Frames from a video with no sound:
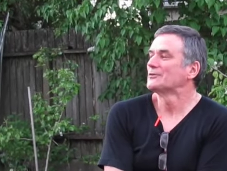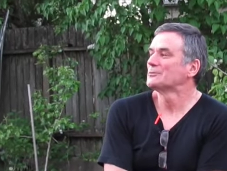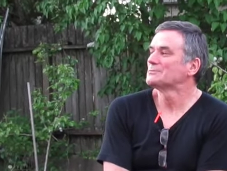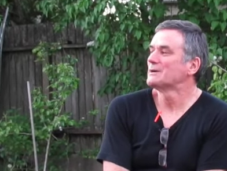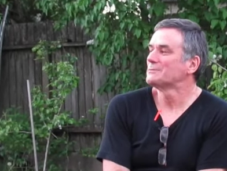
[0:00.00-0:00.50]

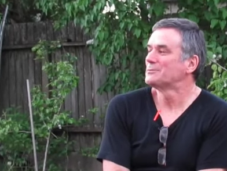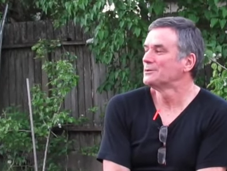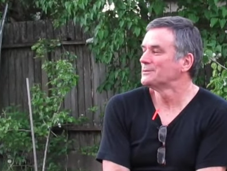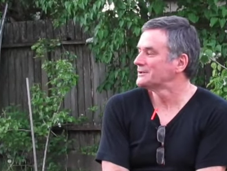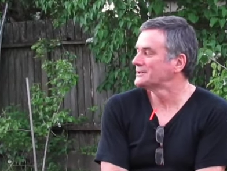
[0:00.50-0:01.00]
It's made
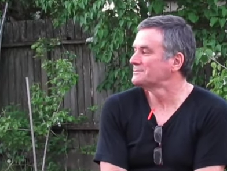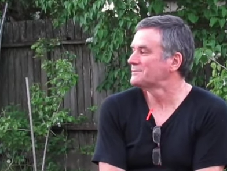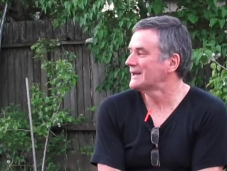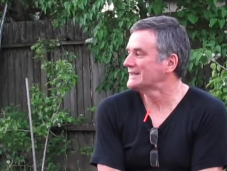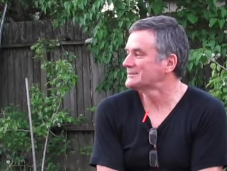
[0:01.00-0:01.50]
permanent in
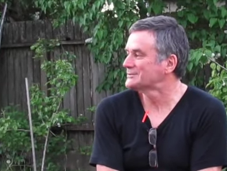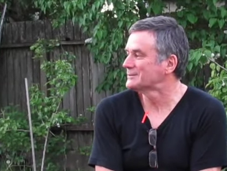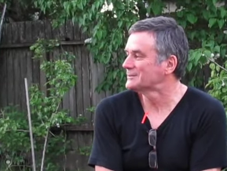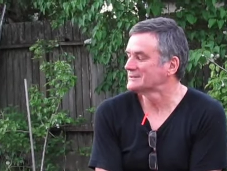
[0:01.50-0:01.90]
brass or something.